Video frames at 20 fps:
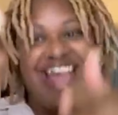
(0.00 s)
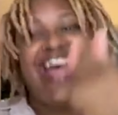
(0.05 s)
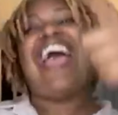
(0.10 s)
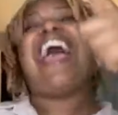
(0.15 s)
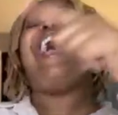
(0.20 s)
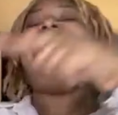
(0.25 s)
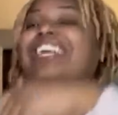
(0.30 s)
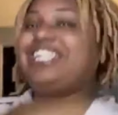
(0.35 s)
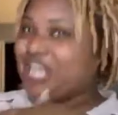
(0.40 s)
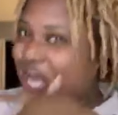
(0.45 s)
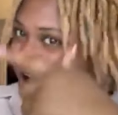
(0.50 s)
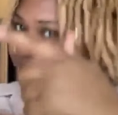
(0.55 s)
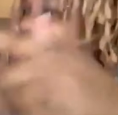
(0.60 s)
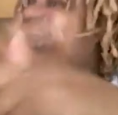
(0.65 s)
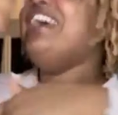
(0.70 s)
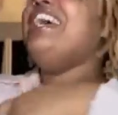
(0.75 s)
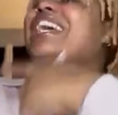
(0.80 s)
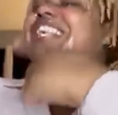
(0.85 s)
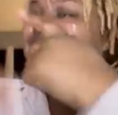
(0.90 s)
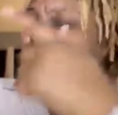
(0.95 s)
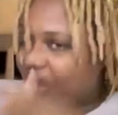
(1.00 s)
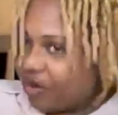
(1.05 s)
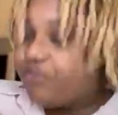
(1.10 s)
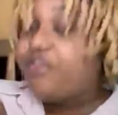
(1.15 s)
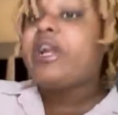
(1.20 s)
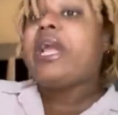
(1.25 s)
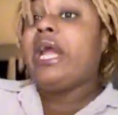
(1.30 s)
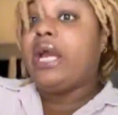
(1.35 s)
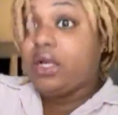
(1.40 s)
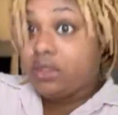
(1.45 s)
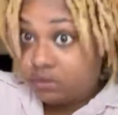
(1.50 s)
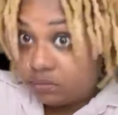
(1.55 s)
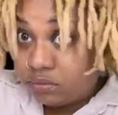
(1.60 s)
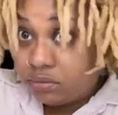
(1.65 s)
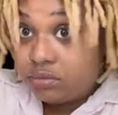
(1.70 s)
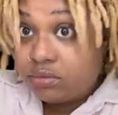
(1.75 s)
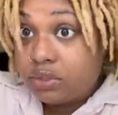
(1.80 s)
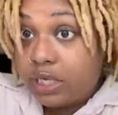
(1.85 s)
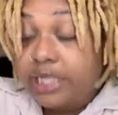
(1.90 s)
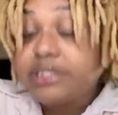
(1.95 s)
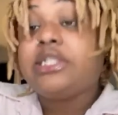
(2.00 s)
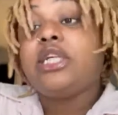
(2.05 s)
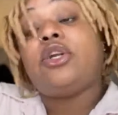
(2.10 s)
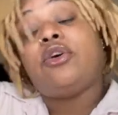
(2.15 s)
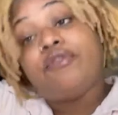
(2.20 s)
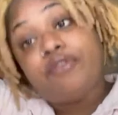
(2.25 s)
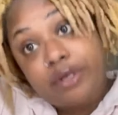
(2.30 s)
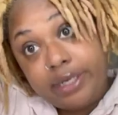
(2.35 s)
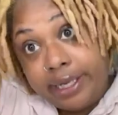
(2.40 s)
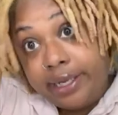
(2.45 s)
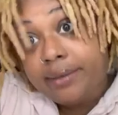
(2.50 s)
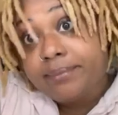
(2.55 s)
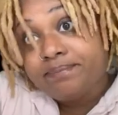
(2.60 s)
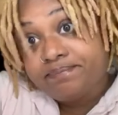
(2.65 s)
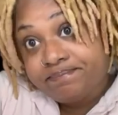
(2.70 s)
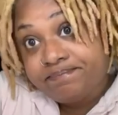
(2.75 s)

Okay, don't forget. I said don't forget.